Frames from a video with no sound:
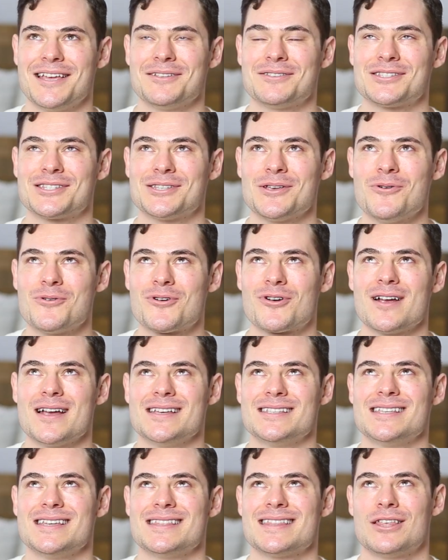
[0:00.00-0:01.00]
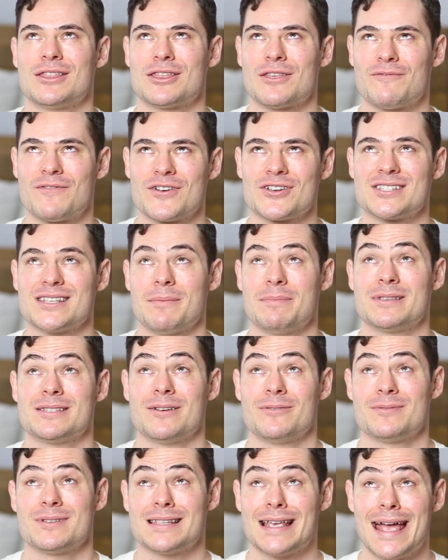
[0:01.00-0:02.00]
It's so crazy that the first
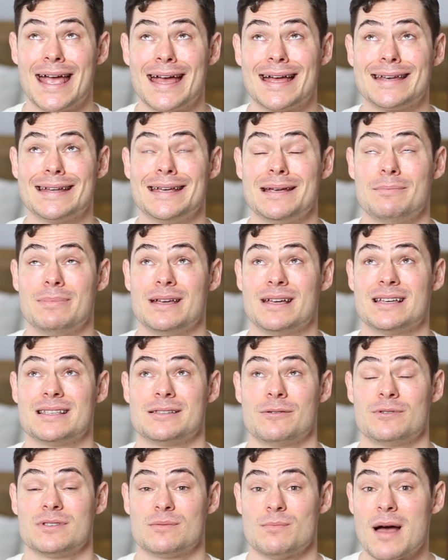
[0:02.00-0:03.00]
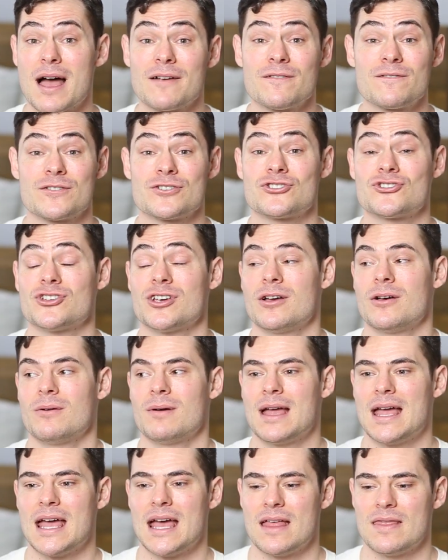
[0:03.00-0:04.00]
episode was Annie because it was my first
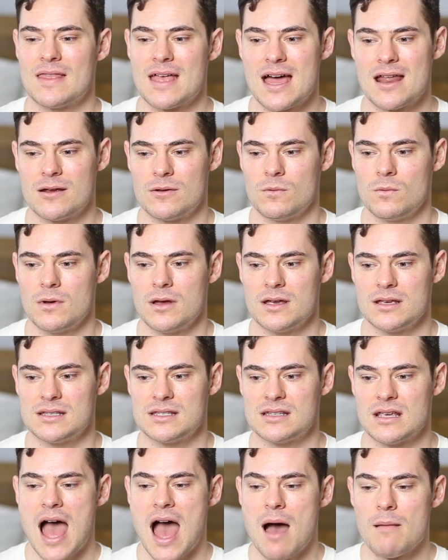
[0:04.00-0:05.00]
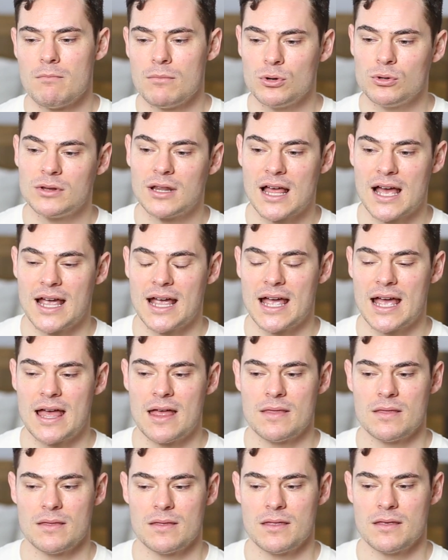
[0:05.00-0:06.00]
show, and that it was at Moonlight
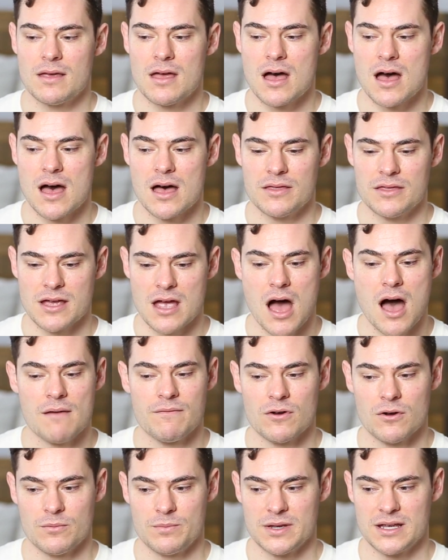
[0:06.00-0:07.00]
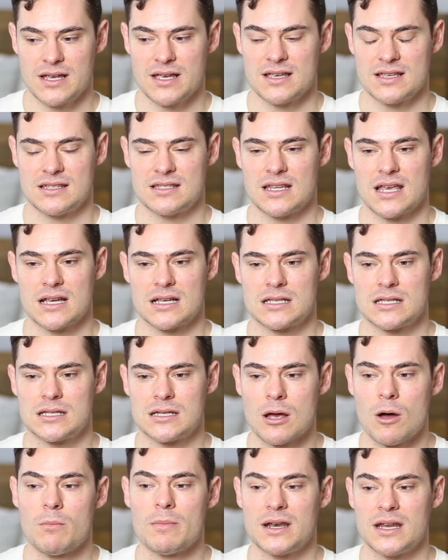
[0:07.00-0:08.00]
and the Avo because like
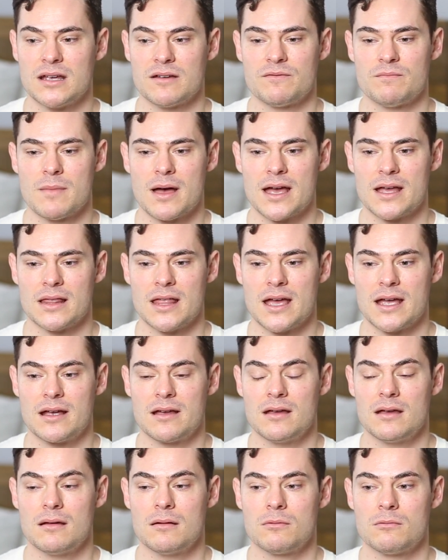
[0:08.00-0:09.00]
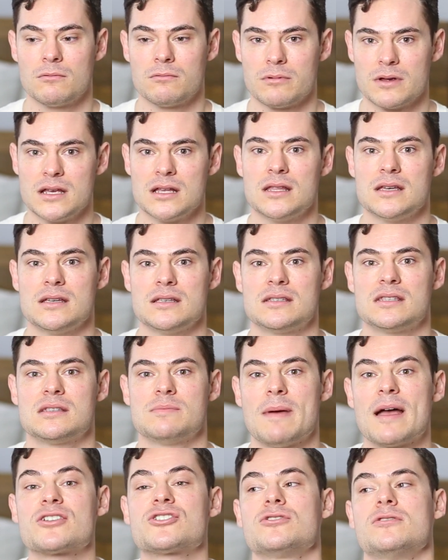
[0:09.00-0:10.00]
so many of my like really
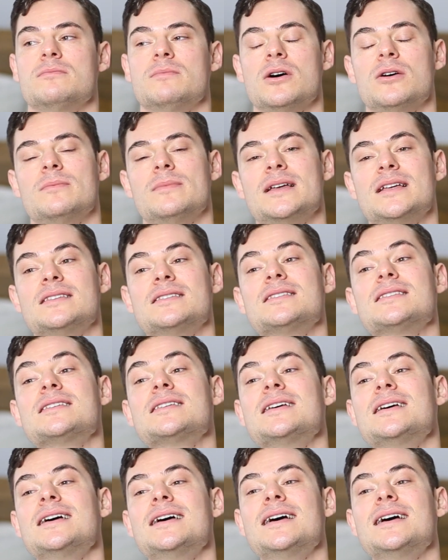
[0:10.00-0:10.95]
special moments